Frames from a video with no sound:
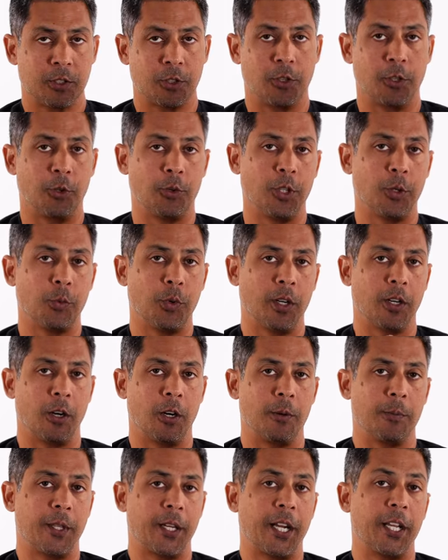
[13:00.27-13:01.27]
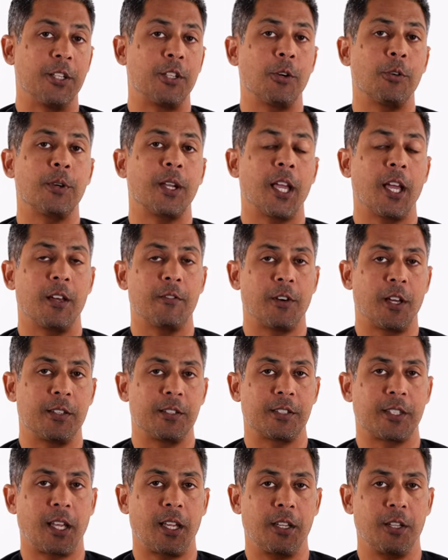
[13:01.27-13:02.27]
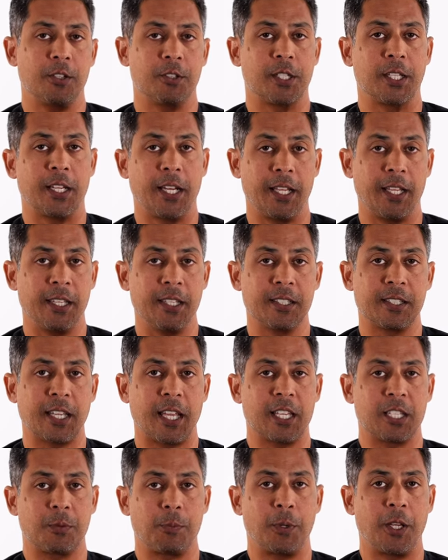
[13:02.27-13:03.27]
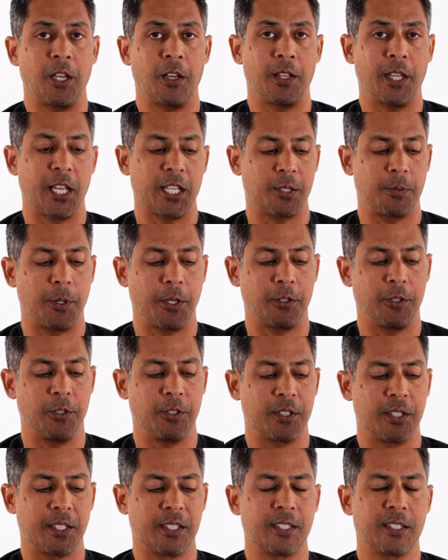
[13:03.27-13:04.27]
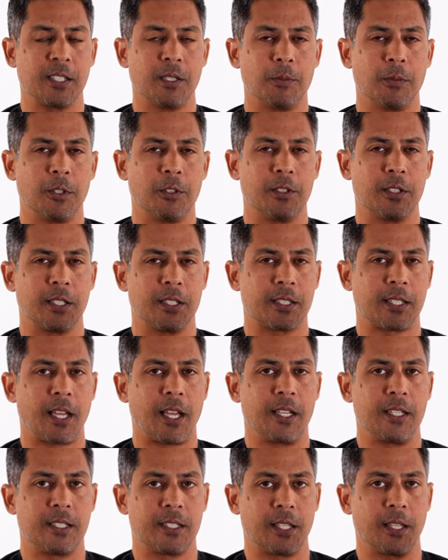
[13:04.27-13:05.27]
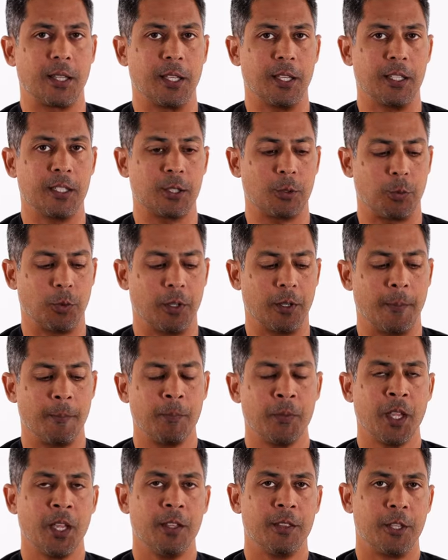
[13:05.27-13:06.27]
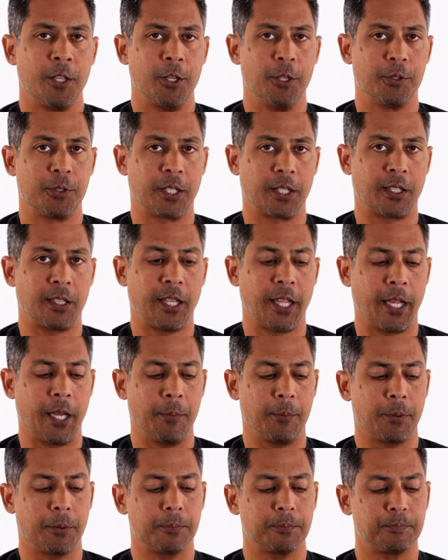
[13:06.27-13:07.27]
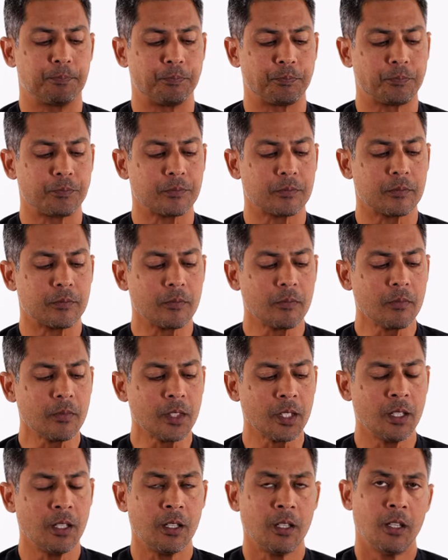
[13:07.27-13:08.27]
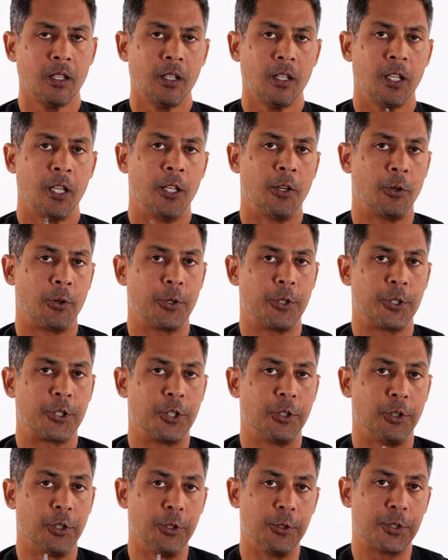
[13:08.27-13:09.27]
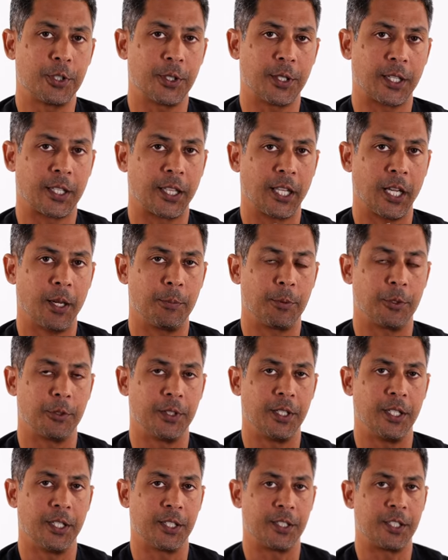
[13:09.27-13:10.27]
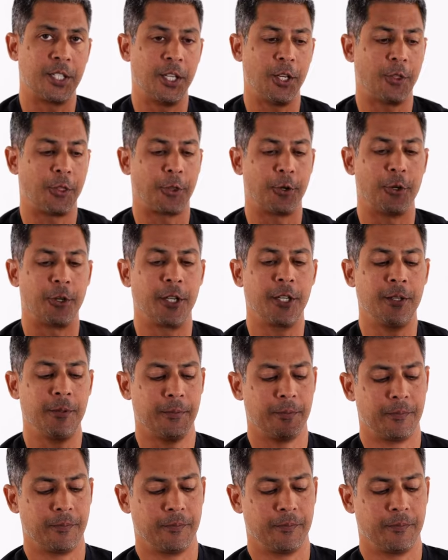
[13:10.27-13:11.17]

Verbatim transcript: So the only one arm that I don't have on site here today is S P L. S P L uses a similar design to this where they use a clamp. In order to loosen the clamp, you'll need a T thirty.